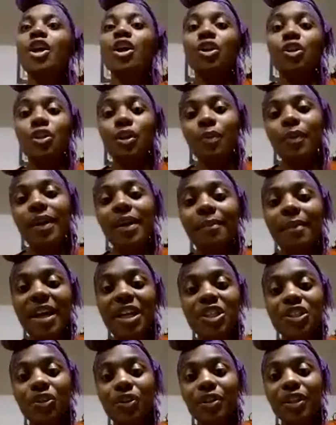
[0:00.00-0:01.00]
you want to
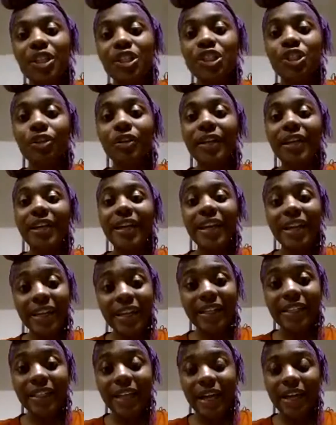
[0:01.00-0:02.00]
make sure that your
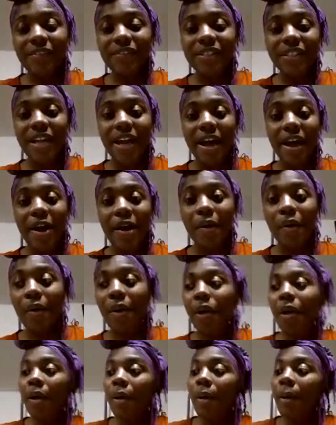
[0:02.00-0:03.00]
eating lifestyle
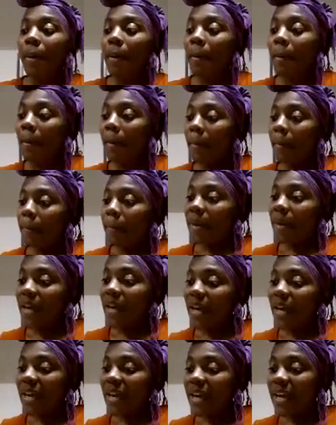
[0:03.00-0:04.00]

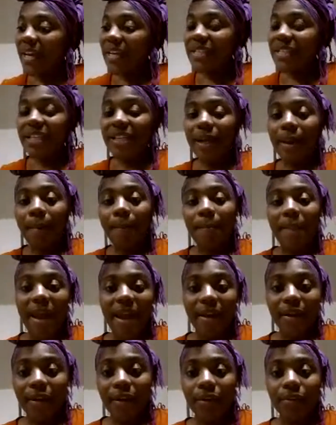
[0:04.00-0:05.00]
is in a
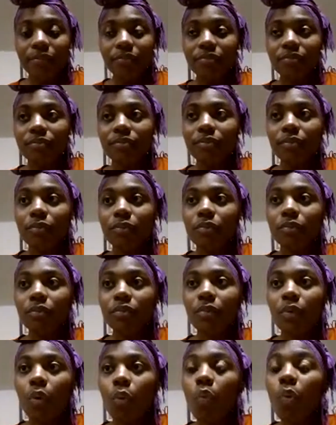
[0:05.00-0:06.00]
manner
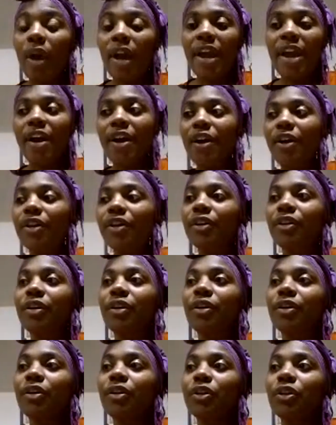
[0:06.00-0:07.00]
where
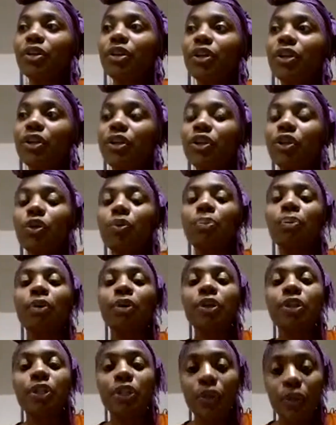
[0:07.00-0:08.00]
you
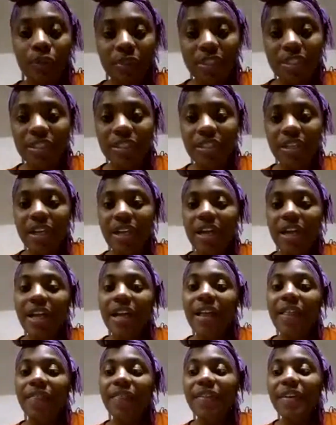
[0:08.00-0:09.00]
produce
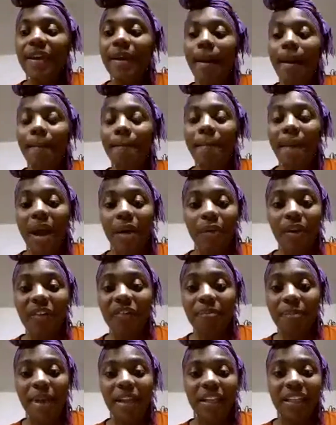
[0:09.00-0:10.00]
the amount of
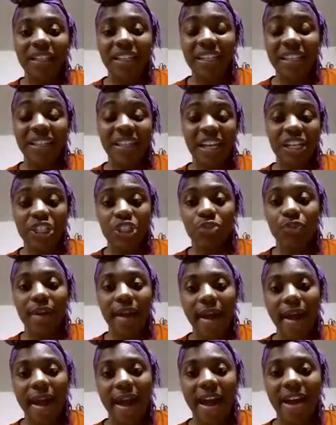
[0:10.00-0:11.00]
melanin that you
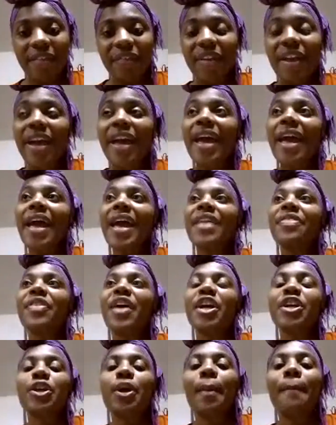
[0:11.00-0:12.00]
have, and
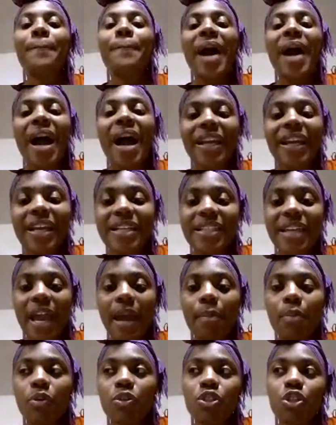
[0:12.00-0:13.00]
that your body is
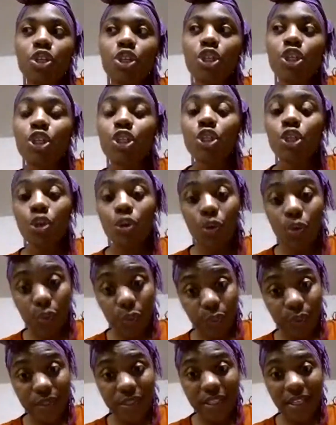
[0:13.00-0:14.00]
able to
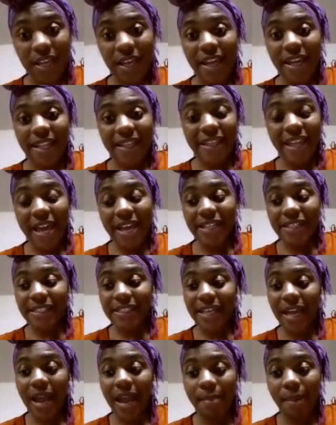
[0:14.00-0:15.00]
use that
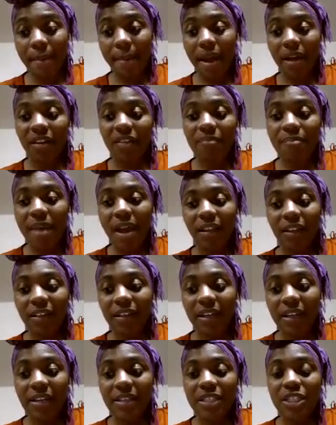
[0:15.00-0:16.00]
same amount of
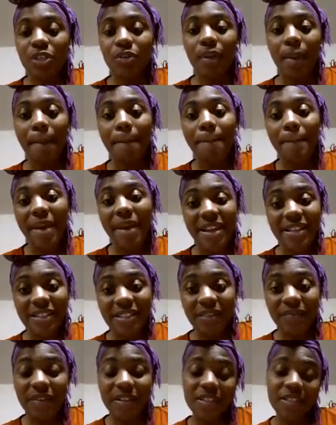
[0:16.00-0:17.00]
melanin to the best
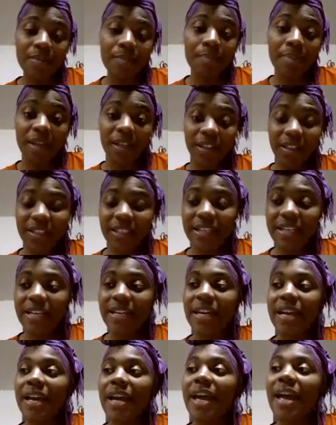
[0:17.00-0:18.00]
of its ability,
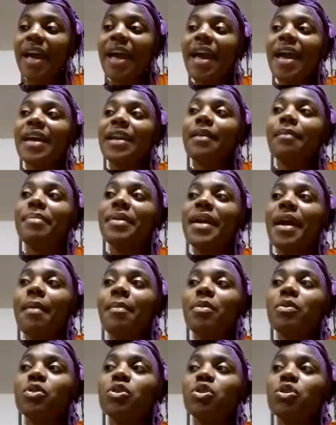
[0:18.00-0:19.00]
and to be
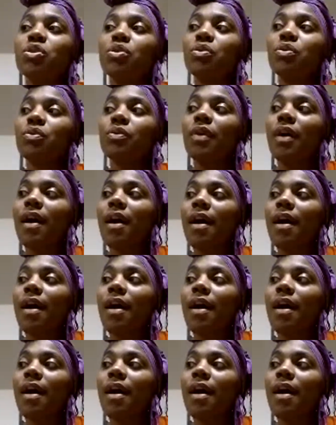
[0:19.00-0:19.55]
able to